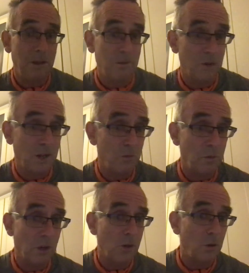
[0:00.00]
we
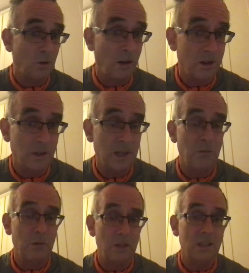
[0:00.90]
might go online
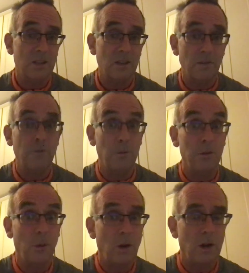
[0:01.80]
with this from
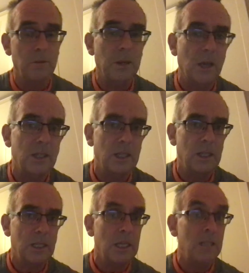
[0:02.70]
now on, because
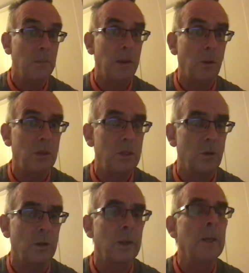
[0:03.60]
this is a better way to do
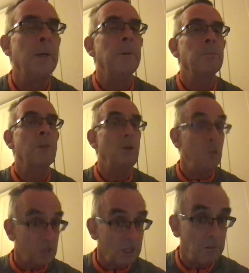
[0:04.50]
it. You
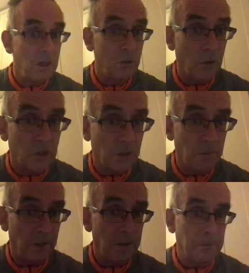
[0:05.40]
see me doing
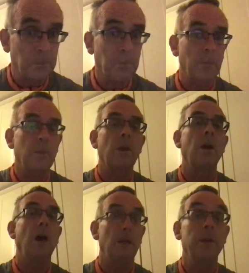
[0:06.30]
something,
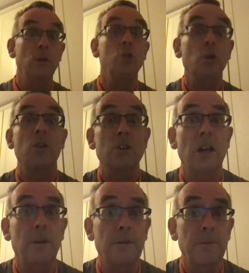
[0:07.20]
and then you do it
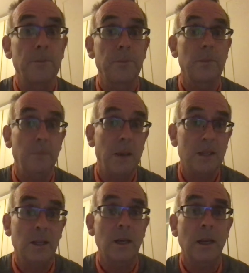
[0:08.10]
yourself,
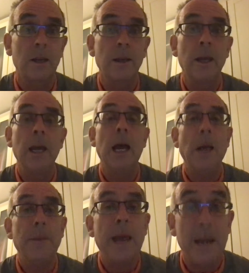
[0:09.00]
basically.
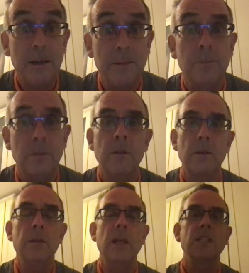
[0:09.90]
And then
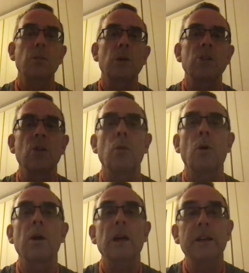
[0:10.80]
that's the way it's going to
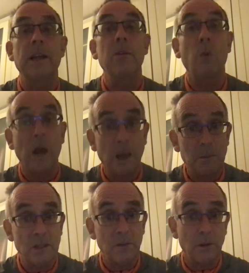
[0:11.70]
work. And then what
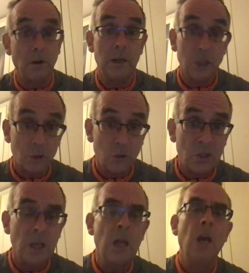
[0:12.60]
happens if there are issues?
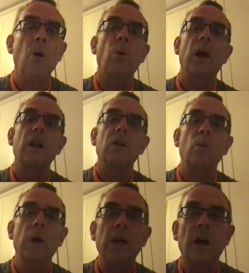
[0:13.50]
Well, the
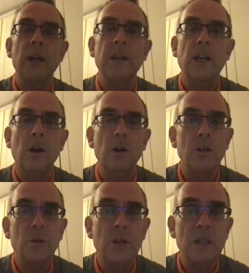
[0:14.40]
way I think I'm going to
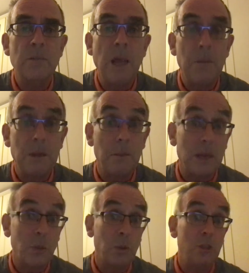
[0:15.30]
do it is, maybe the
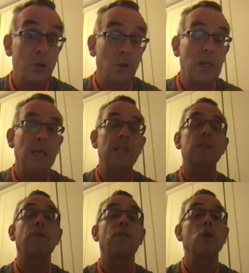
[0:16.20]
best way to do it is
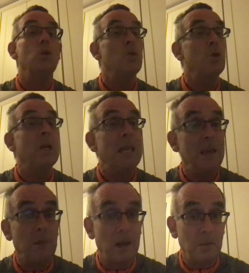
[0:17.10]
for you to
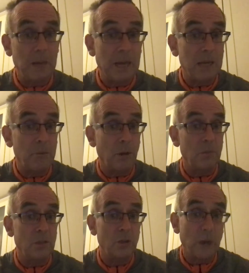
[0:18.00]
email me any
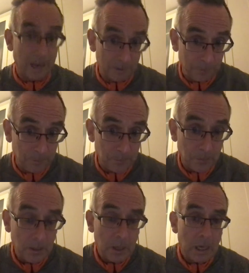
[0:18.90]
problems that you have.
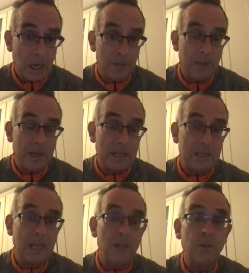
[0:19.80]
And then at
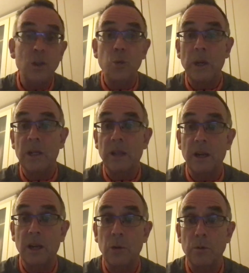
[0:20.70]
the end of each week, then
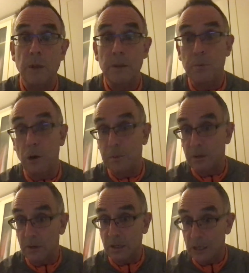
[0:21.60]
I will maybe put up
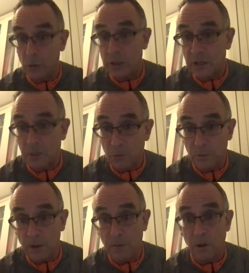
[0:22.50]
another little QuickTime
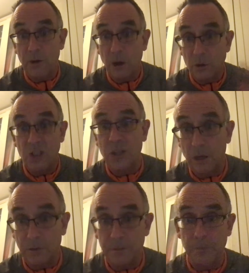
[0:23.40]
movie about how to
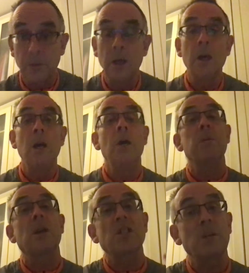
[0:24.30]
solve it.
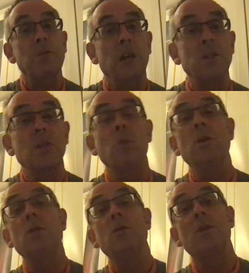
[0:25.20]
Because sometimes when you